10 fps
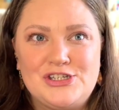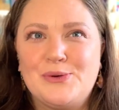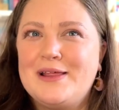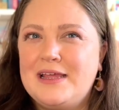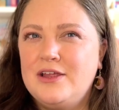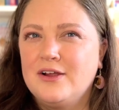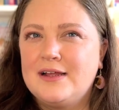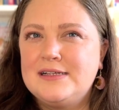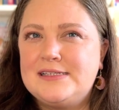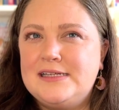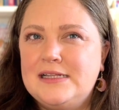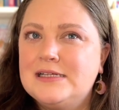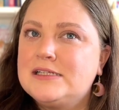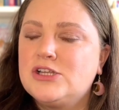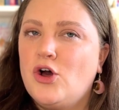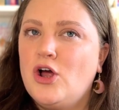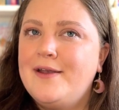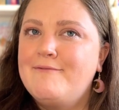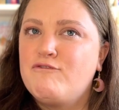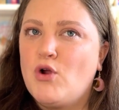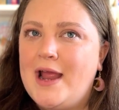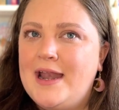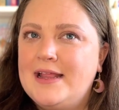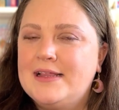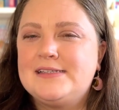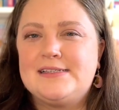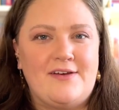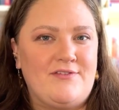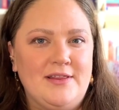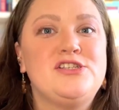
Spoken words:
So I think you're going to see this on Friday the 7th.